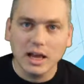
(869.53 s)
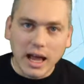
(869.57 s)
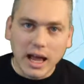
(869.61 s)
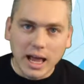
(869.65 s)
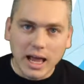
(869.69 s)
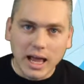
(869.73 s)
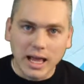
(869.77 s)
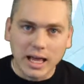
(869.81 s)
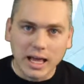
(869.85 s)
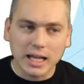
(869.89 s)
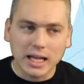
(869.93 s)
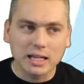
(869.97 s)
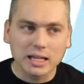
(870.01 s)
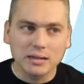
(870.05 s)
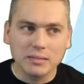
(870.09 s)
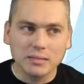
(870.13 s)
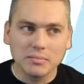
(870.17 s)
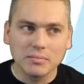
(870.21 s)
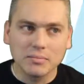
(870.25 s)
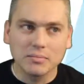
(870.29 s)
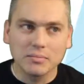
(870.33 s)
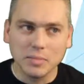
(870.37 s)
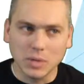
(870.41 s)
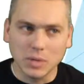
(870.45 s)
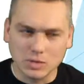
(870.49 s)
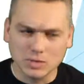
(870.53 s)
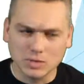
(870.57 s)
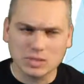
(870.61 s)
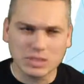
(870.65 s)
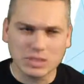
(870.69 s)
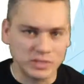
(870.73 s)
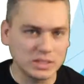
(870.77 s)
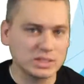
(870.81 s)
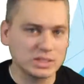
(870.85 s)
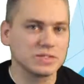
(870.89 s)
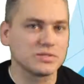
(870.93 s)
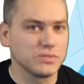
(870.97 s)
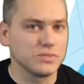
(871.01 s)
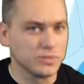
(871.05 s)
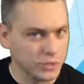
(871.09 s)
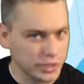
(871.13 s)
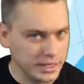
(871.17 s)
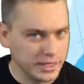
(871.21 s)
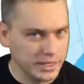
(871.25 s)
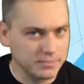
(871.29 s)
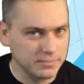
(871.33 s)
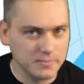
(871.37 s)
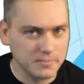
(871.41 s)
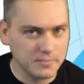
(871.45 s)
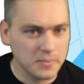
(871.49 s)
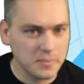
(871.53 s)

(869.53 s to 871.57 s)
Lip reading: And most of it's free.